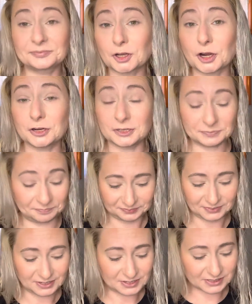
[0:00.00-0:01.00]
her.
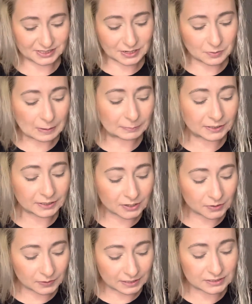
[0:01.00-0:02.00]
So I'm going to
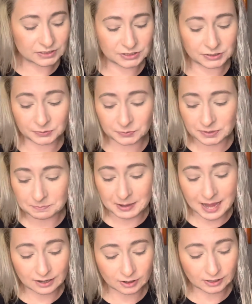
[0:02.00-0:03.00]
go into the
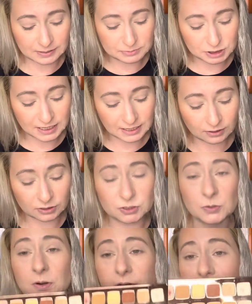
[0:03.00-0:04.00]
matte cream shade
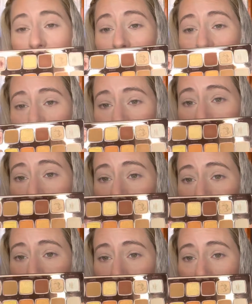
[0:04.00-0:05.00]
Adore all over
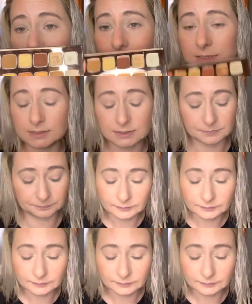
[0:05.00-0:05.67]
both my lids.